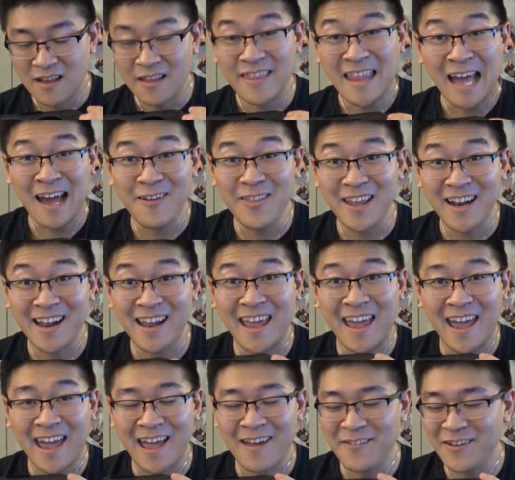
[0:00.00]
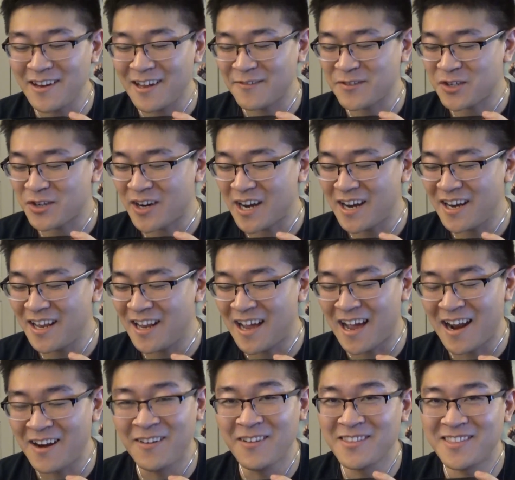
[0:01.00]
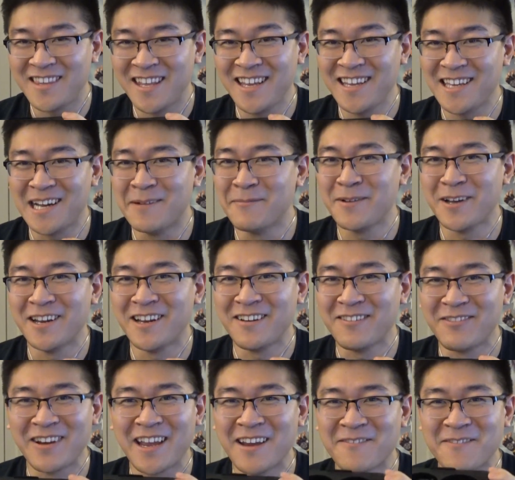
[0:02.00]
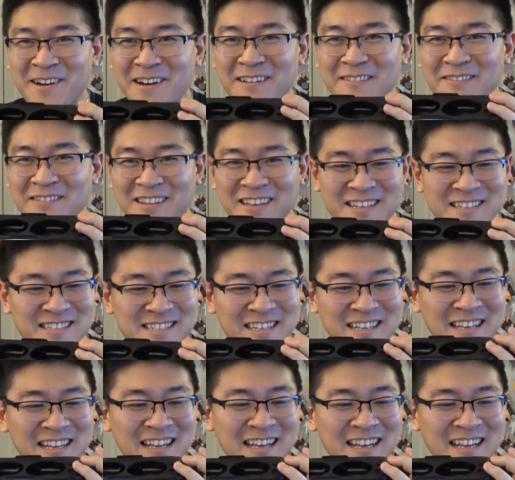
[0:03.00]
now that I haven't, I've tried it, I don't think I'm going to get rid of this.